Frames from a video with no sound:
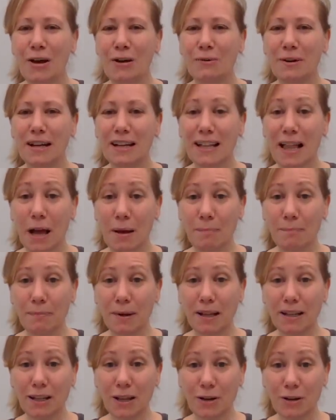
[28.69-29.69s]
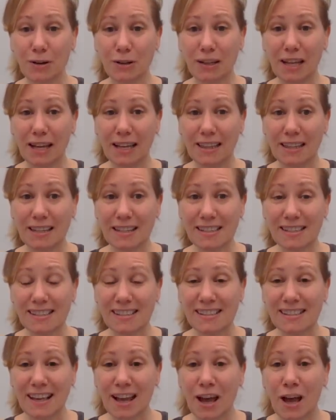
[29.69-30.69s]
We clap hello like
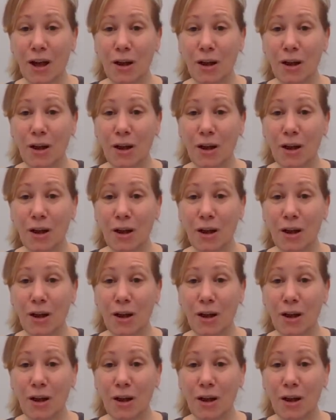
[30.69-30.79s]
this.